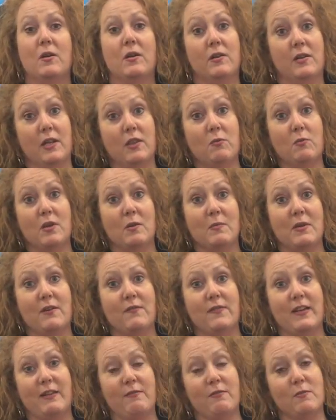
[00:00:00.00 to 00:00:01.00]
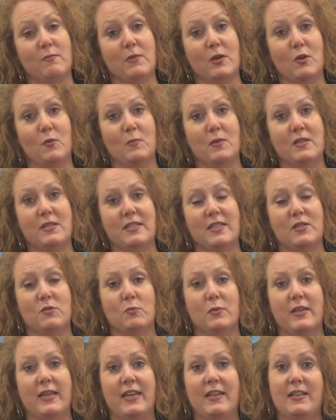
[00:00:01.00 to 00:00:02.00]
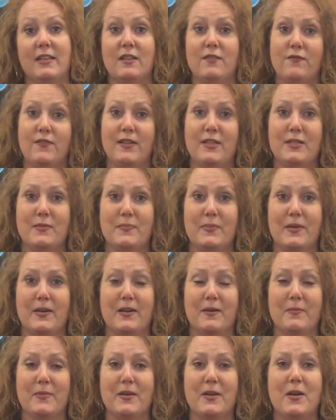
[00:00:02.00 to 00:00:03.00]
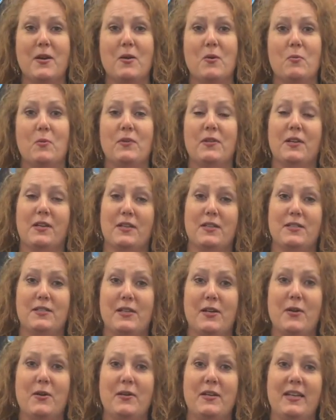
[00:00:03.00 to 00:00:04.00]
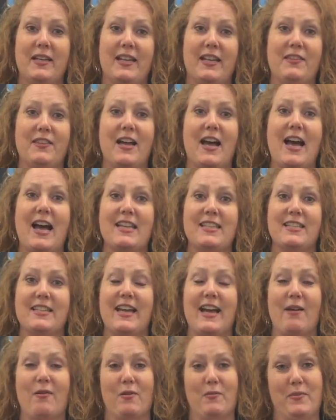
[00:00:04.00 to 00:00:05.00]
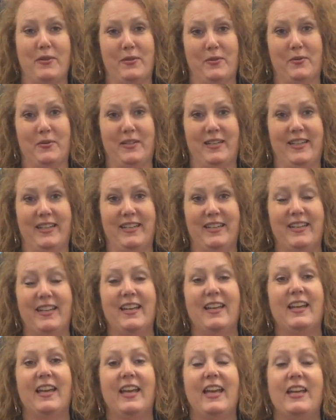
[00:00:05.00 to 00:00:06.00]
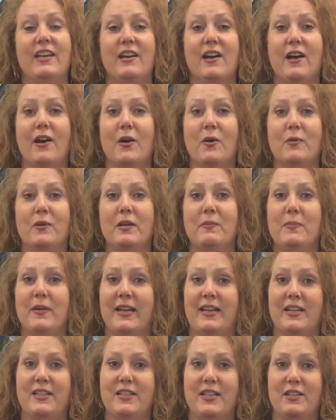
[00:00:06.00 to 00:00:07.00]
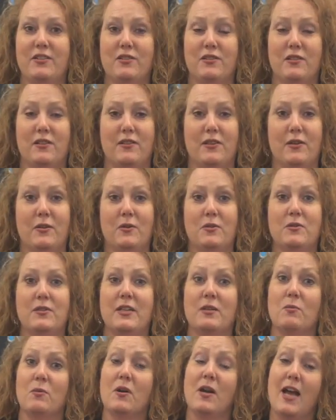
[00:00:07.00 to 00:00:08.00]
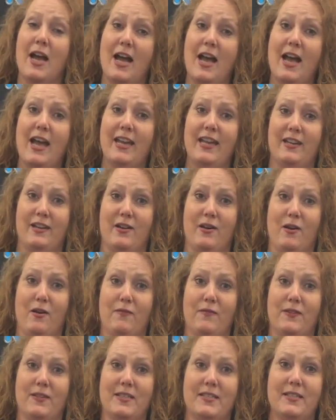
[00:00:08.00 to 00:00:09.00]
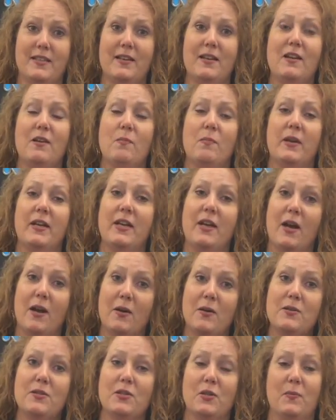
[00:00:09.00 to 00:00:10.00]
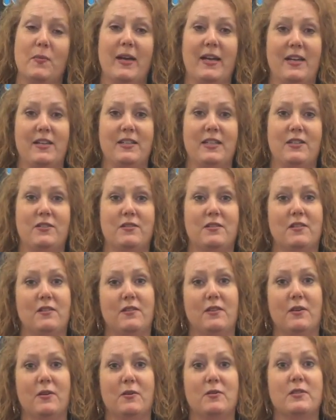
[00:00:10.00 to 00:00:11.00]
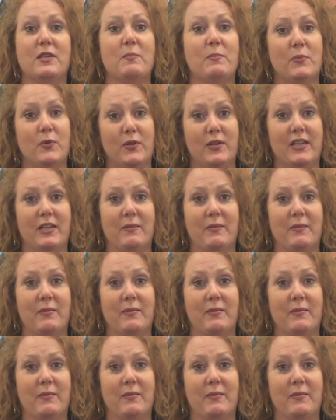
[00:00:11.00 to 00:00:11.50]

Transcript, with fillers: Another one of my favorite moments is when he did the fist bump with a custodian at the Eisenhower building. He not only paid attention to those that were high in office, but he also paid attention to those that put